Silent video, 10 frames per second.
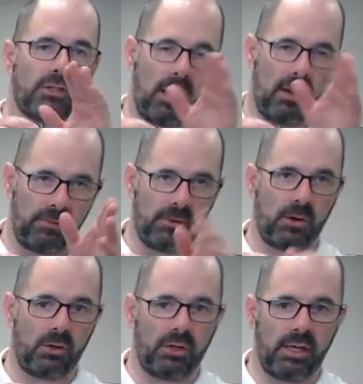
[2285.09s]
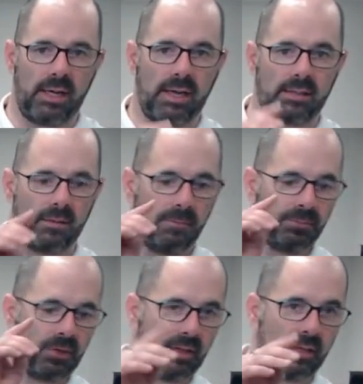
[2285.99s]
Now, if you're looking at,
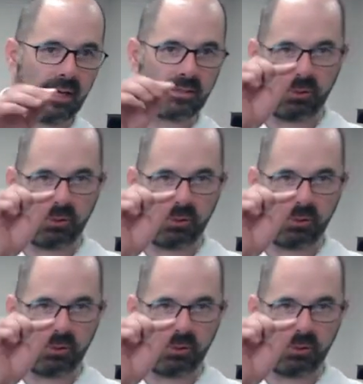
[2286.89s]
that's